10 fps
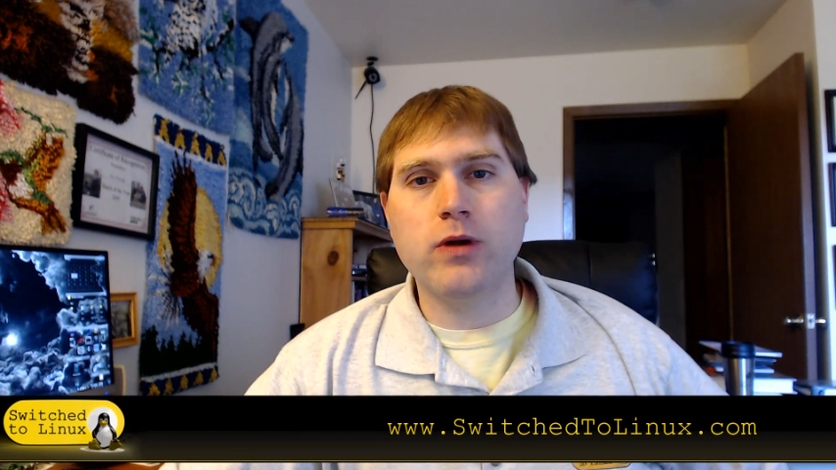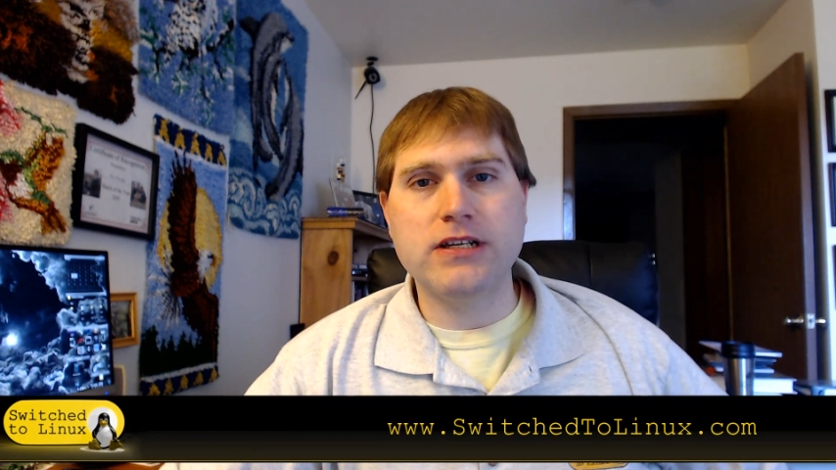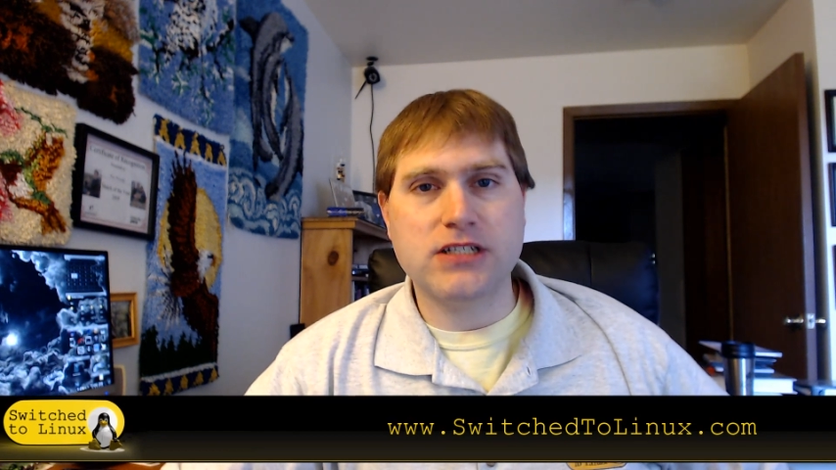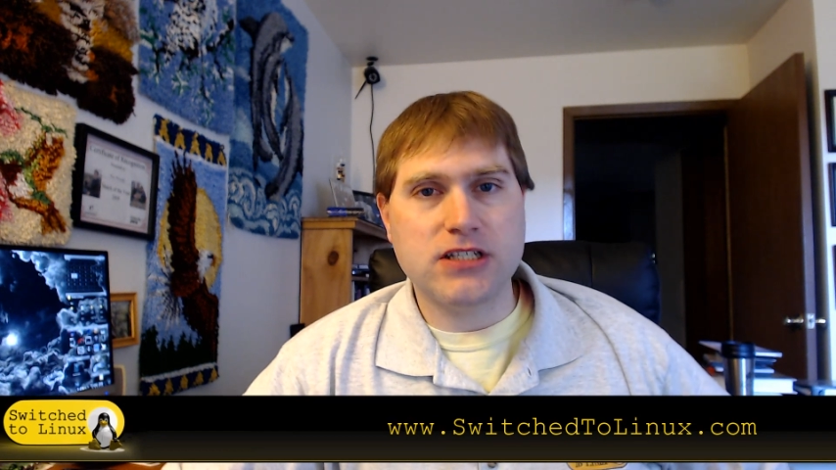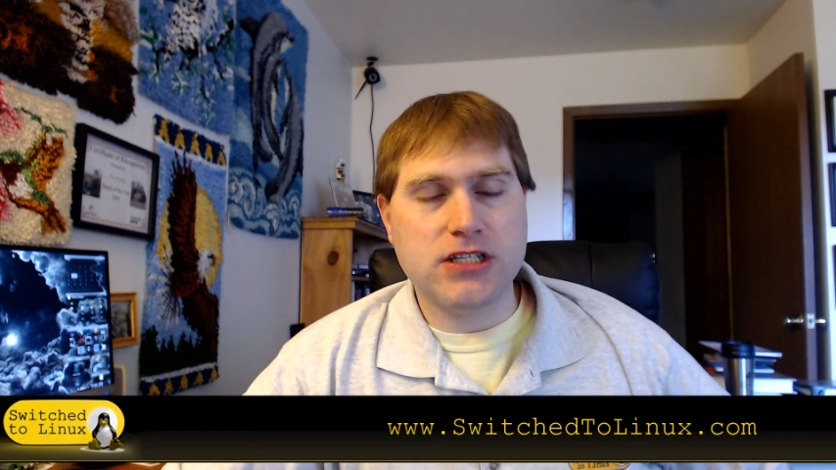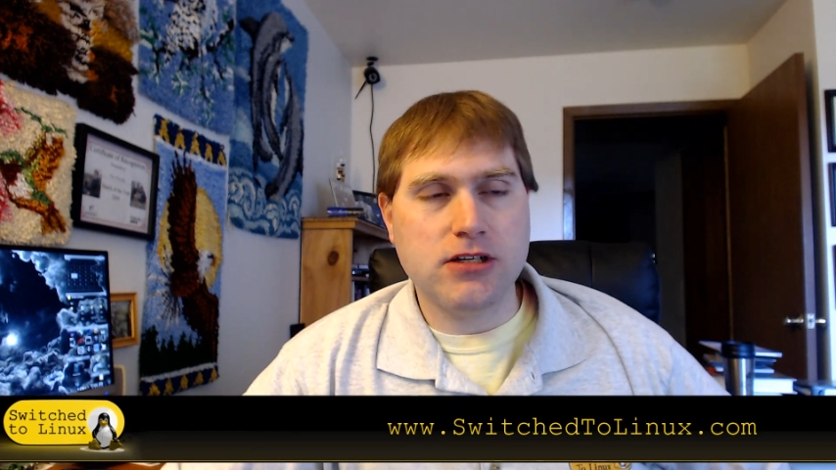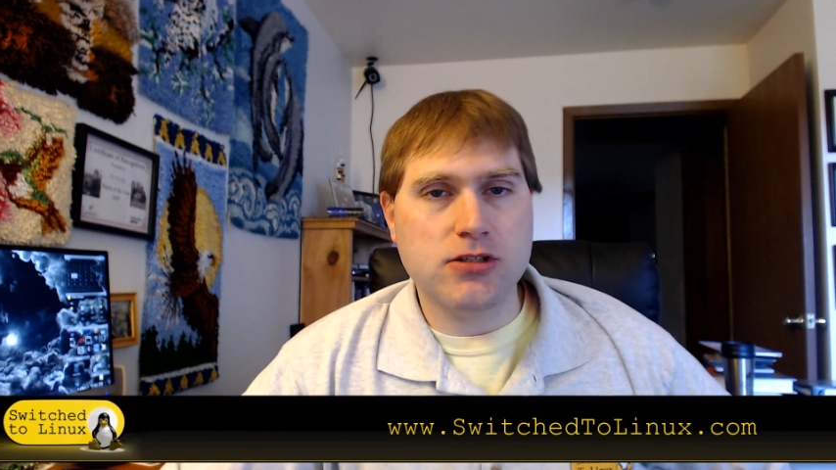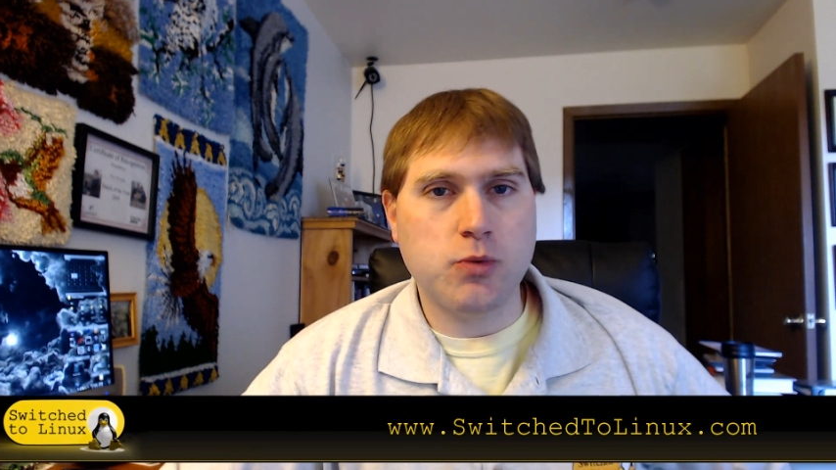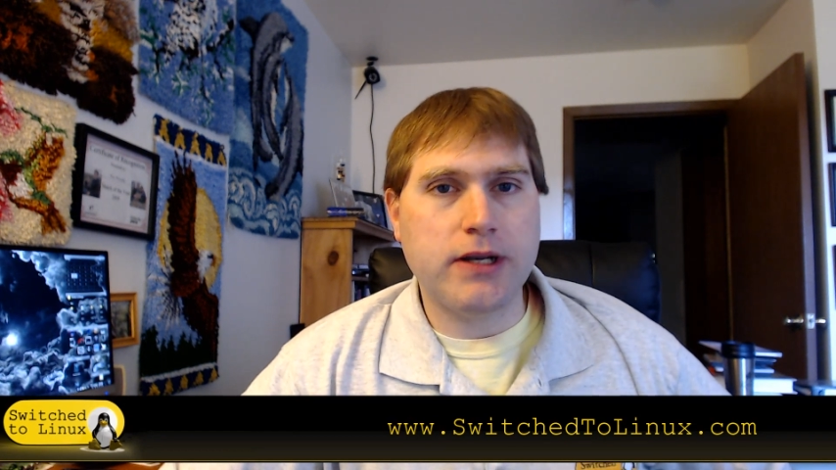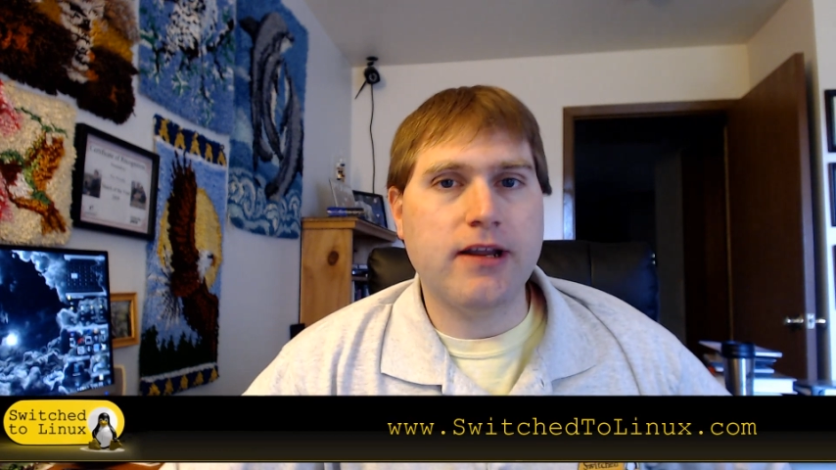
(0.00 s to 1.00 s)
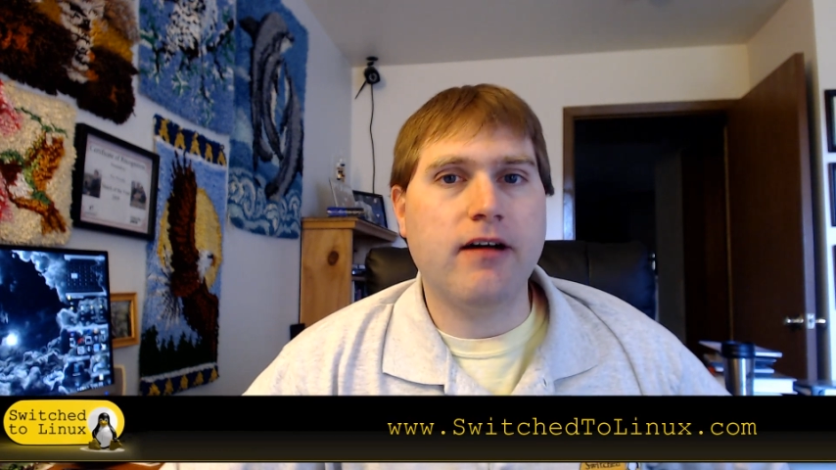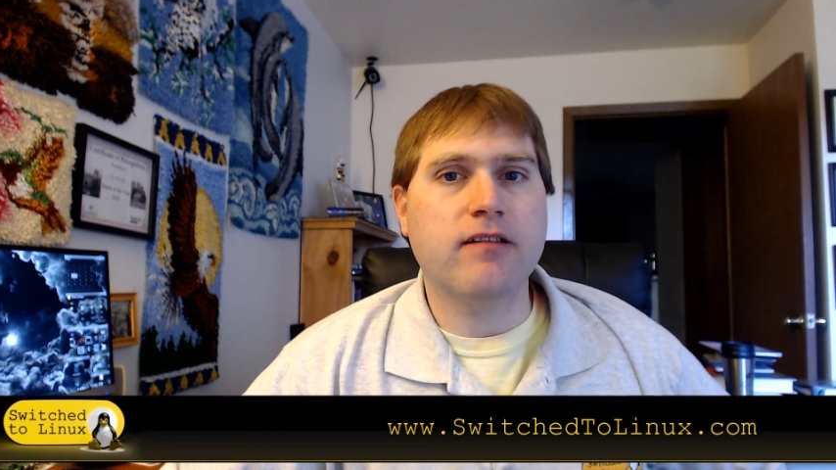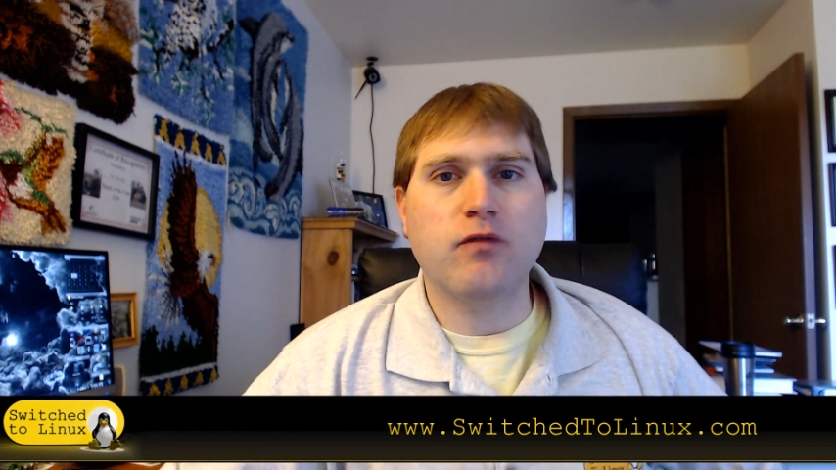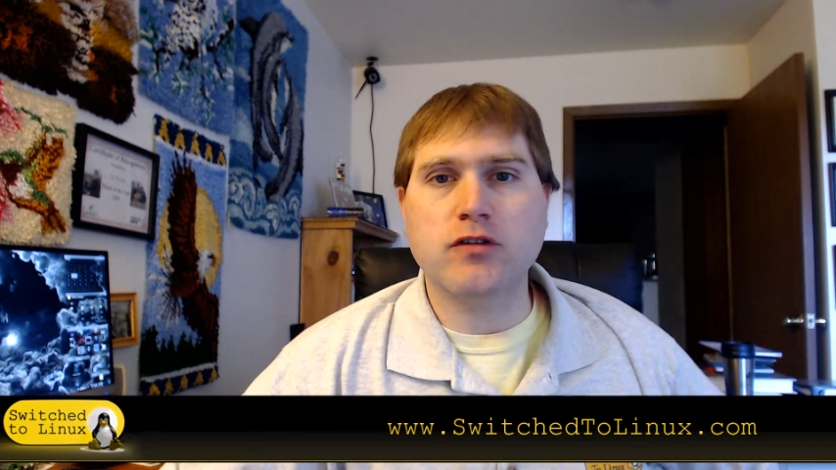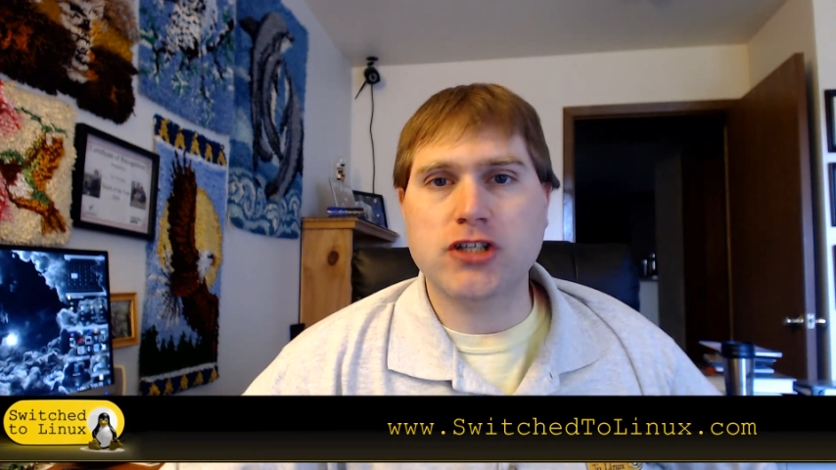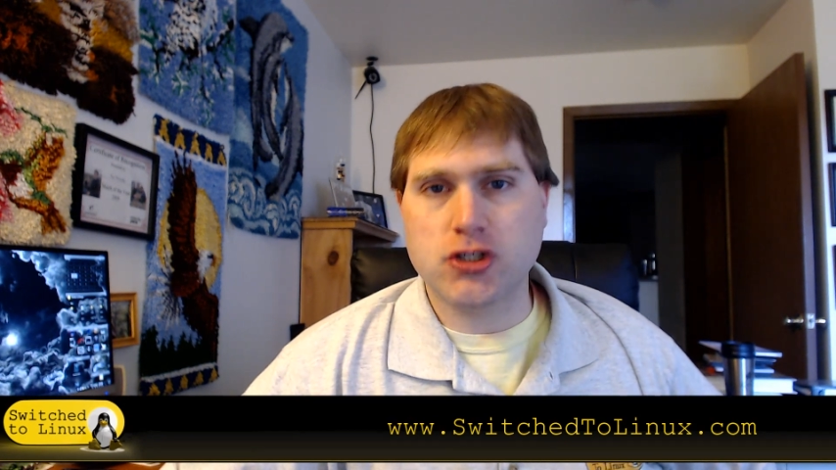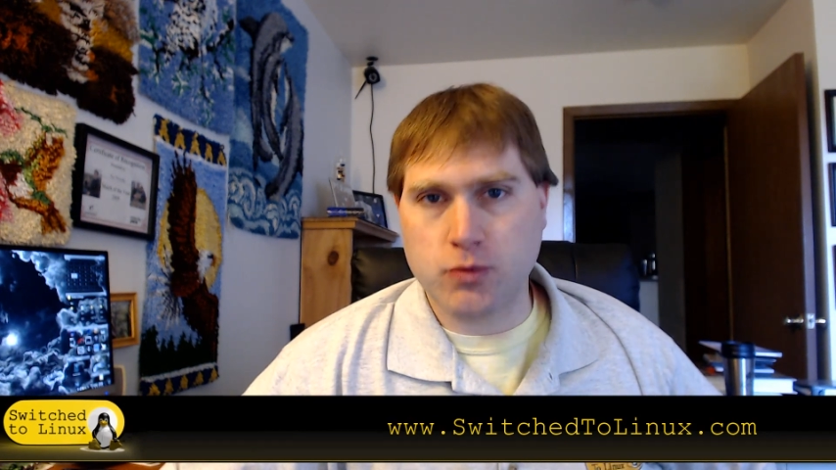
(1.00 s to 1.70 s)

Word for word: reasons to use Windows versus